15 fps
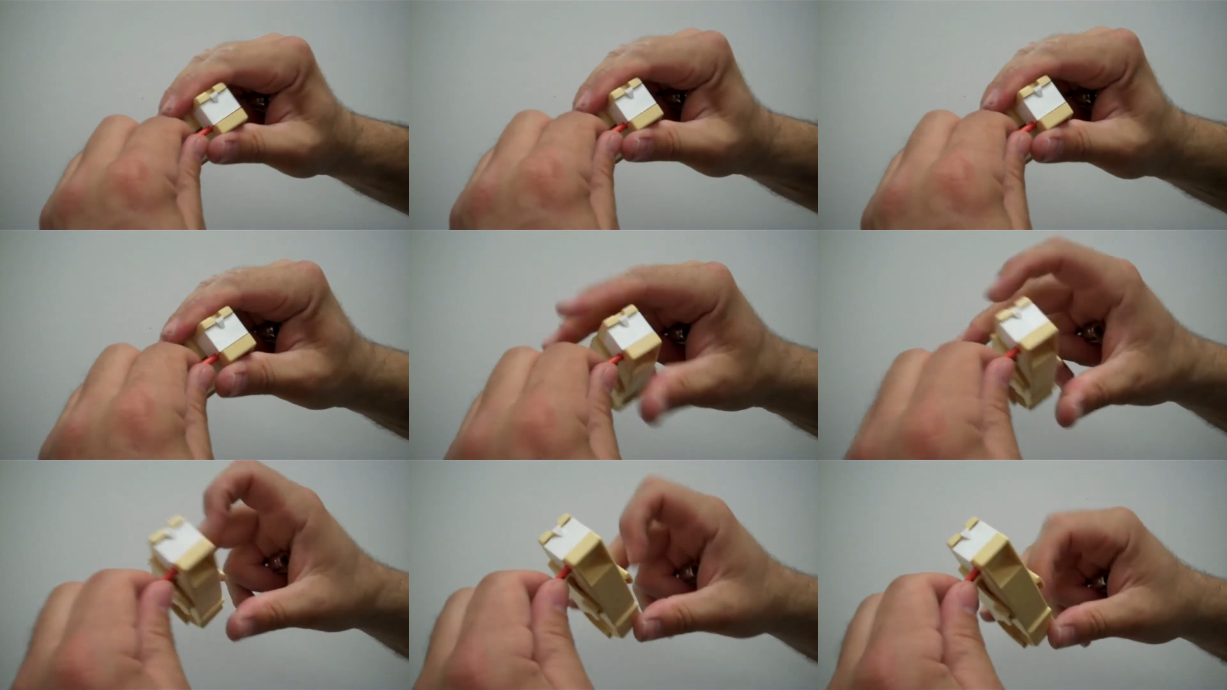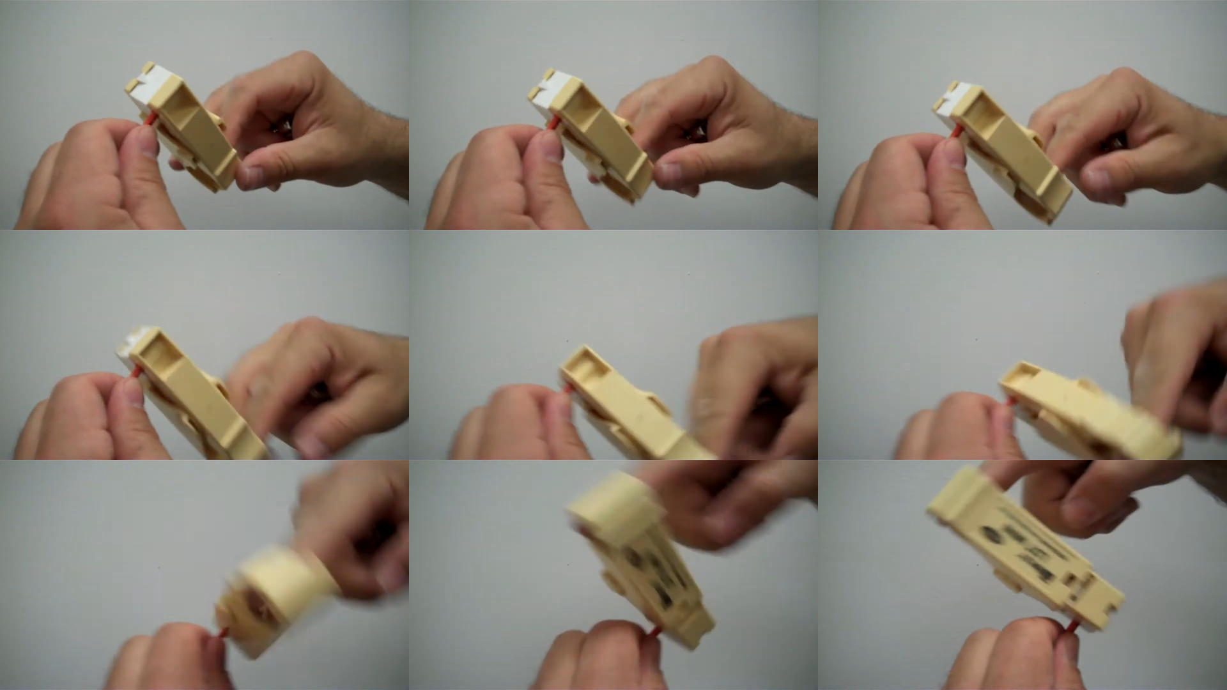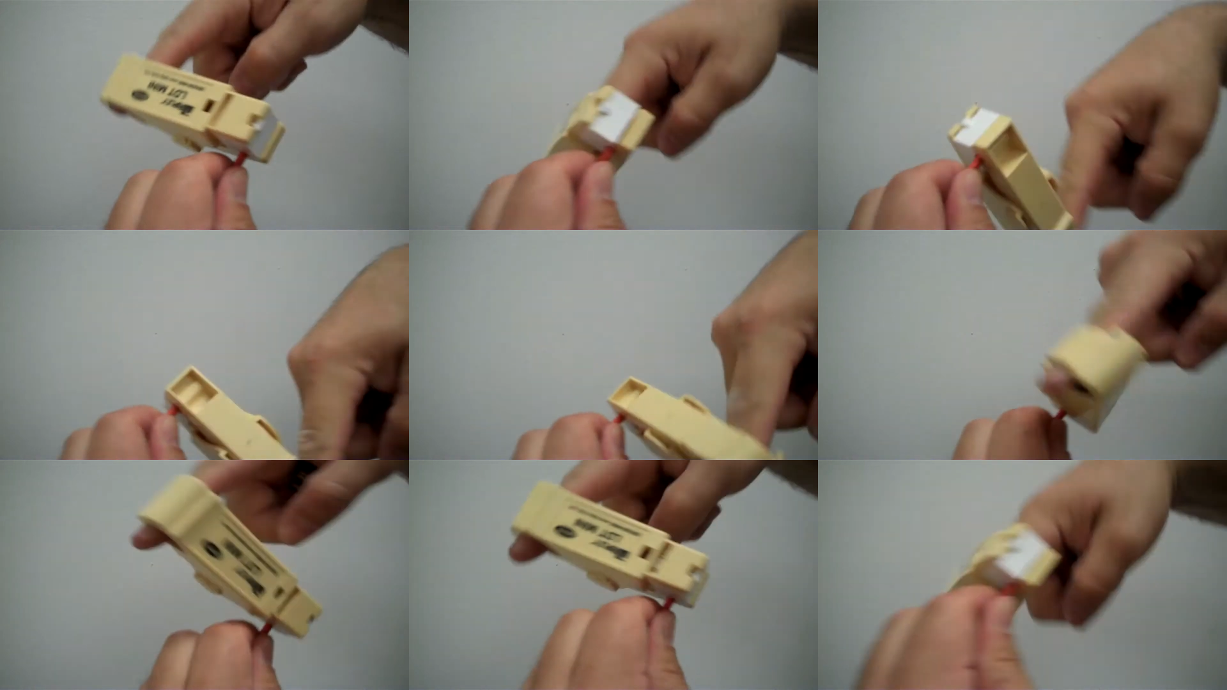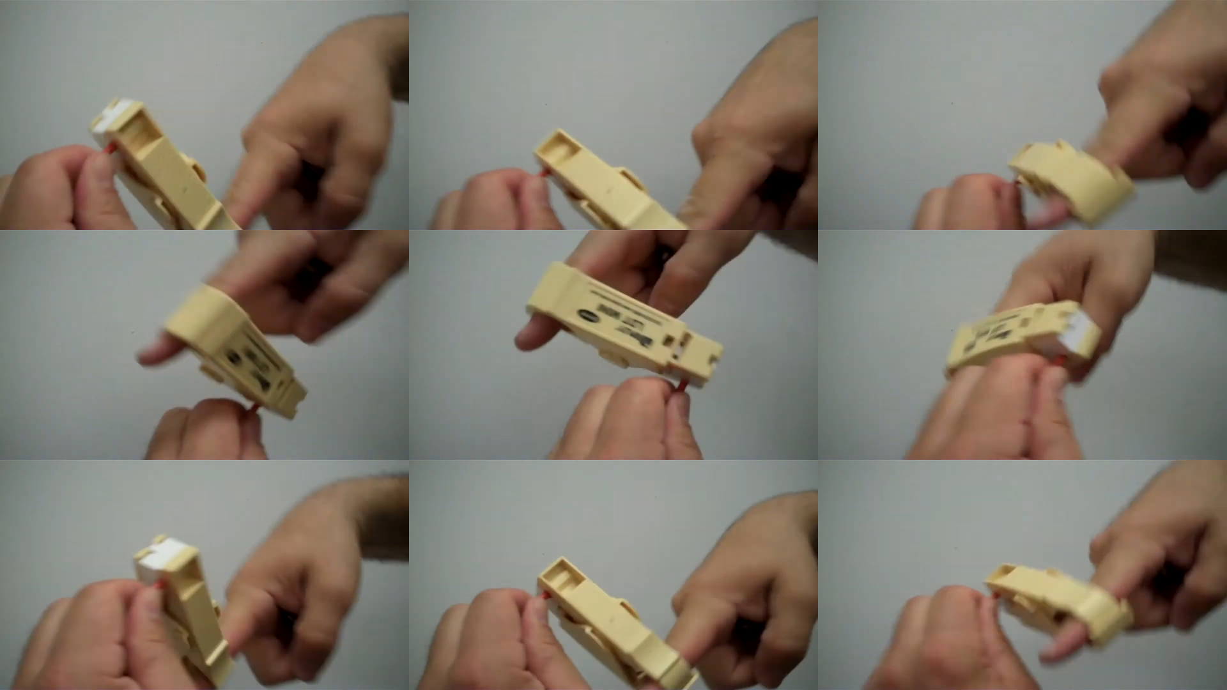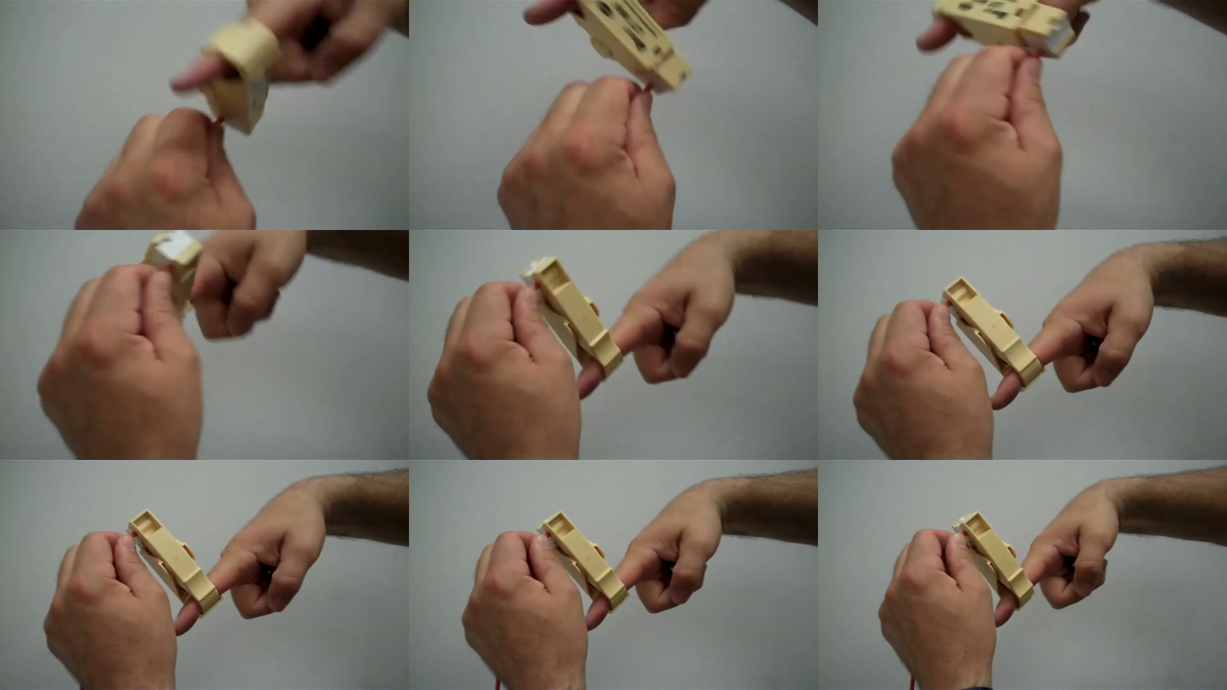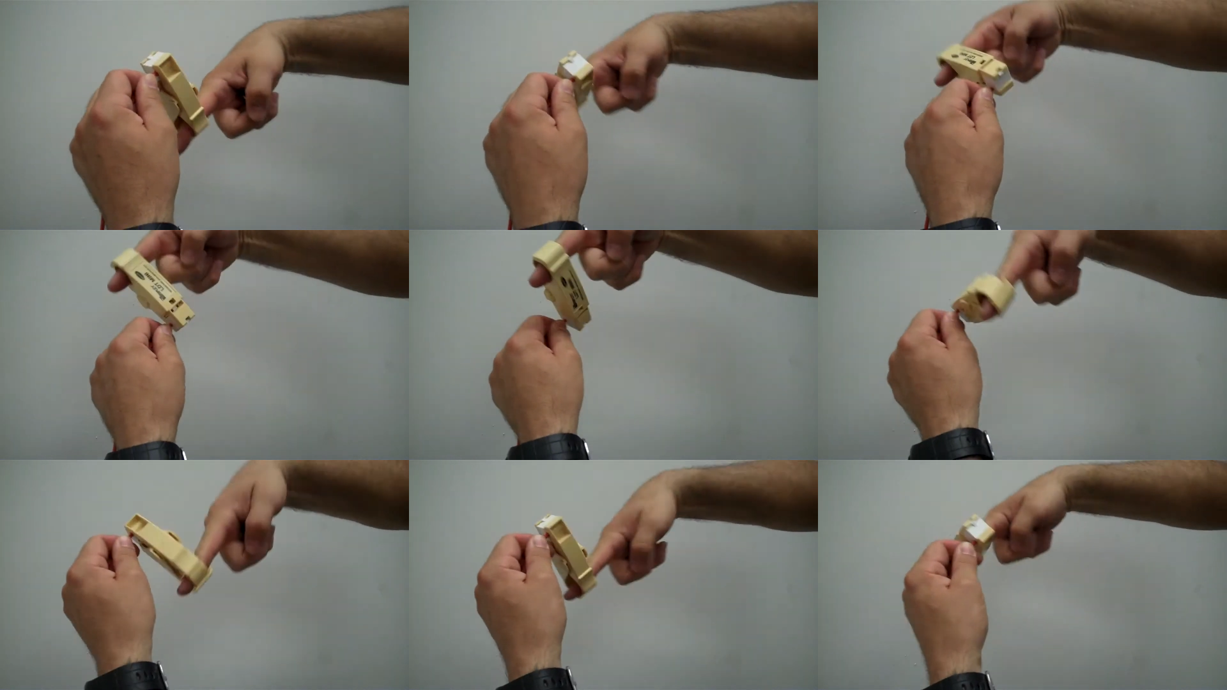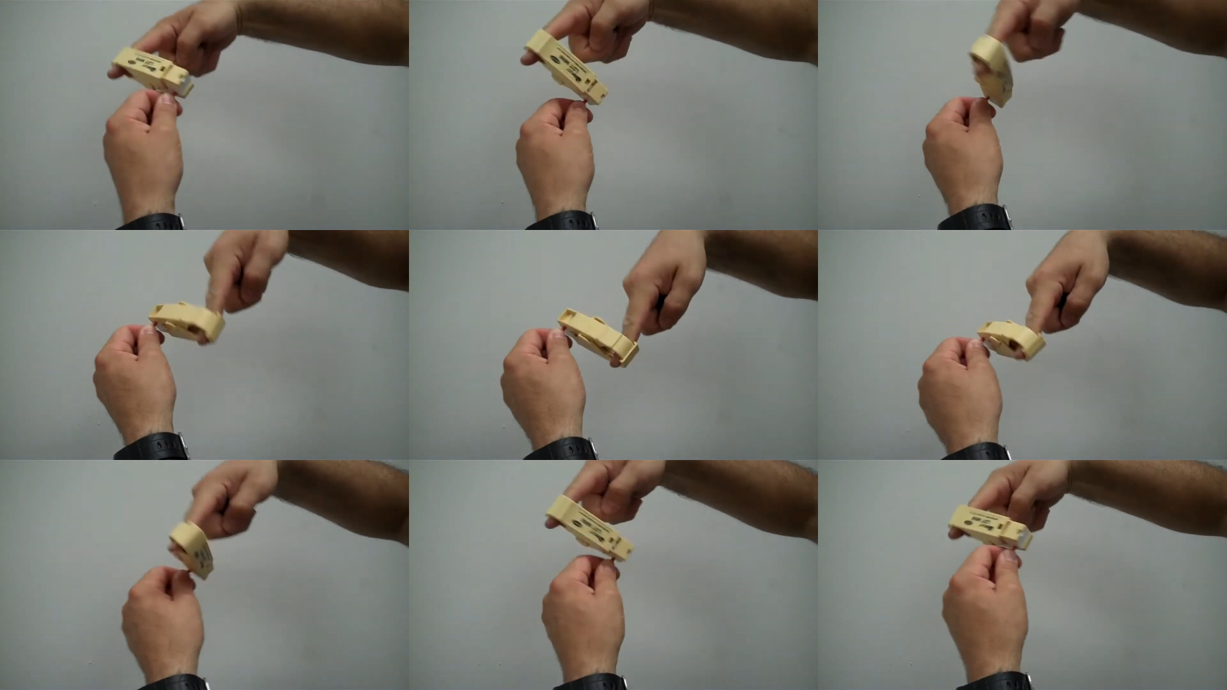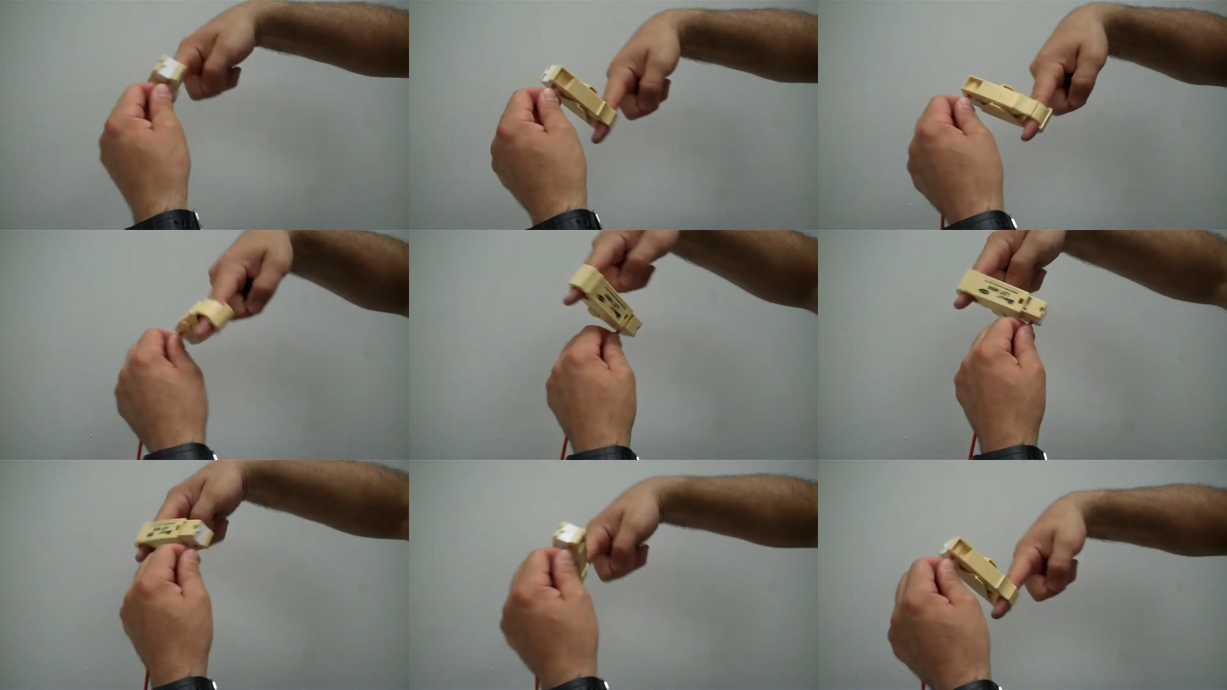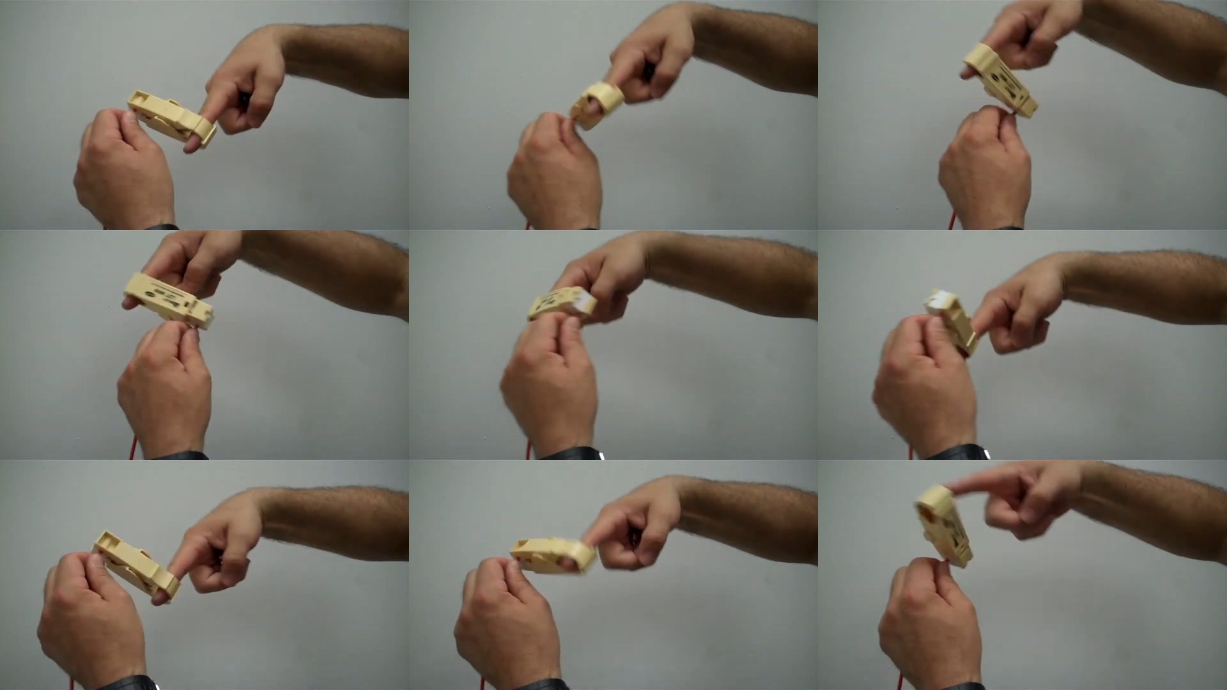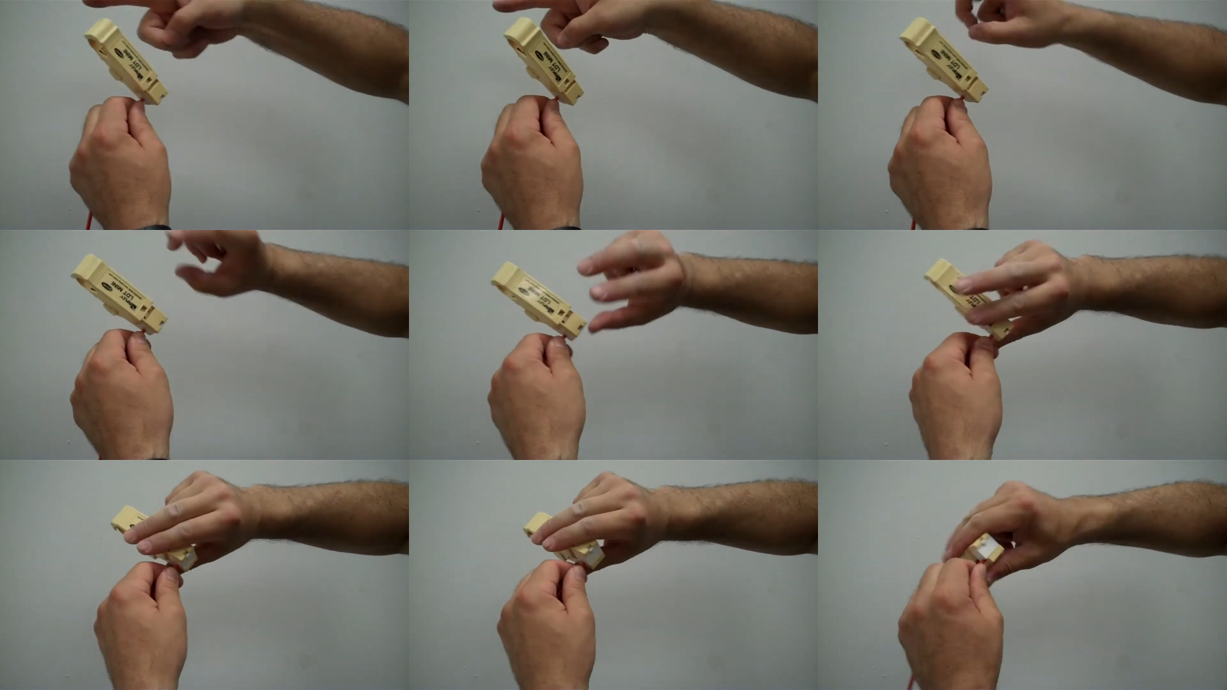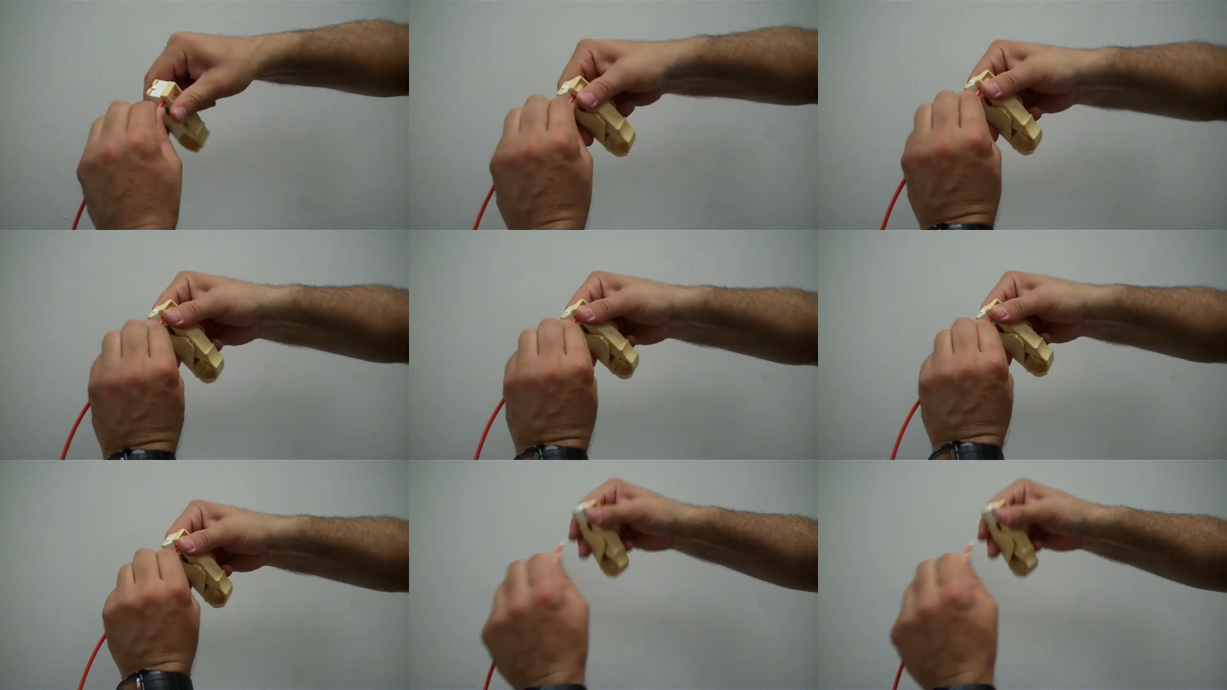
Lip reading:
(no speaker visible)